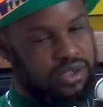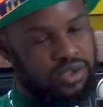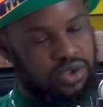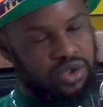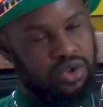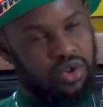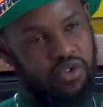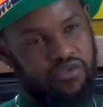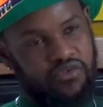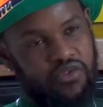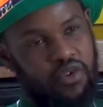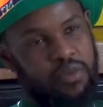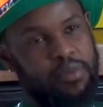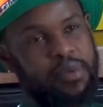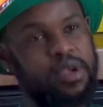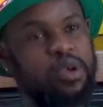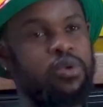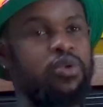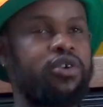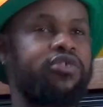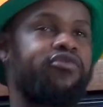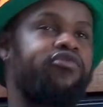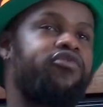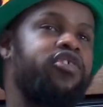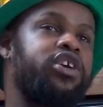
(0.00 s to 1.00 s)
So for me
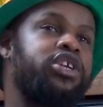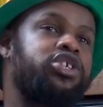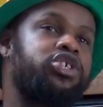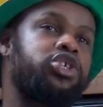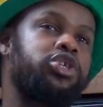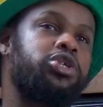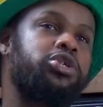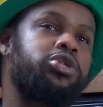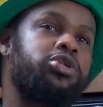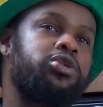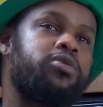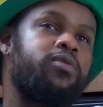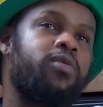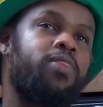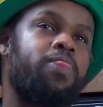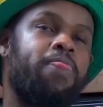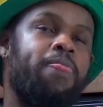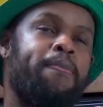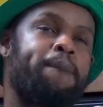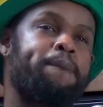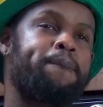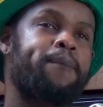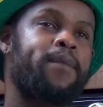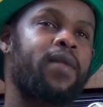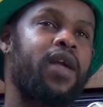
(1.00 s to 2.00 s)
with features,
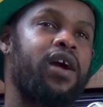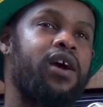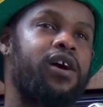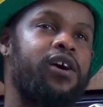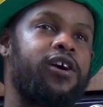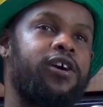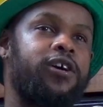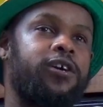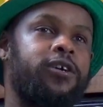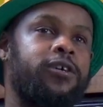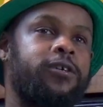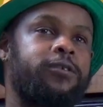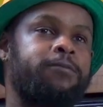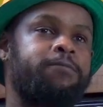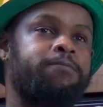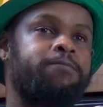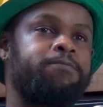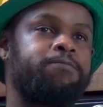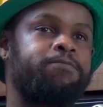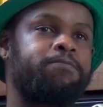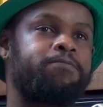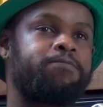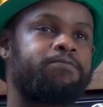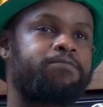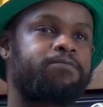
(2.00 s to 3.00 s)

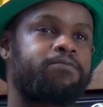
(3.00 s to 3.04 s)
I'll